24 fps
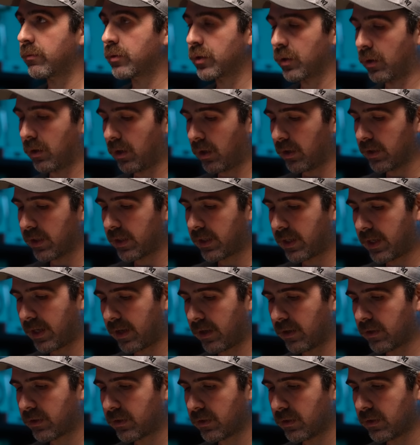So all the
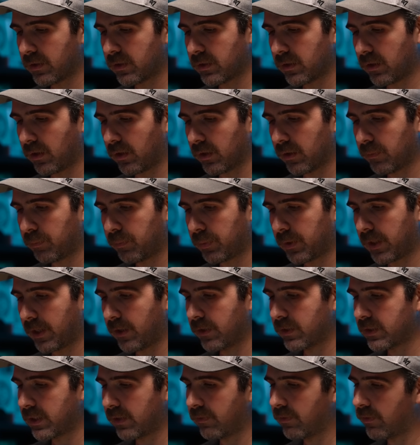characters and all the
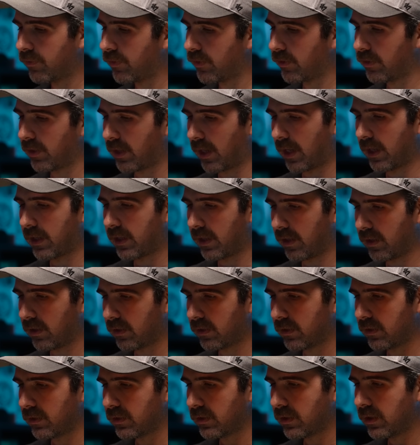players, even if they're not
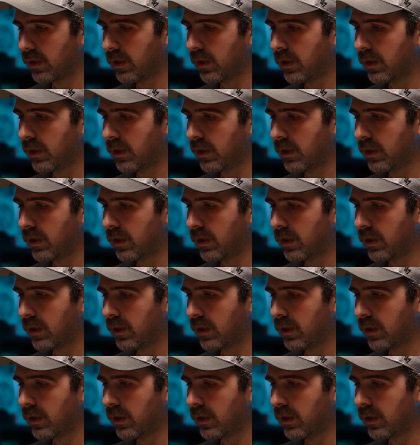characters,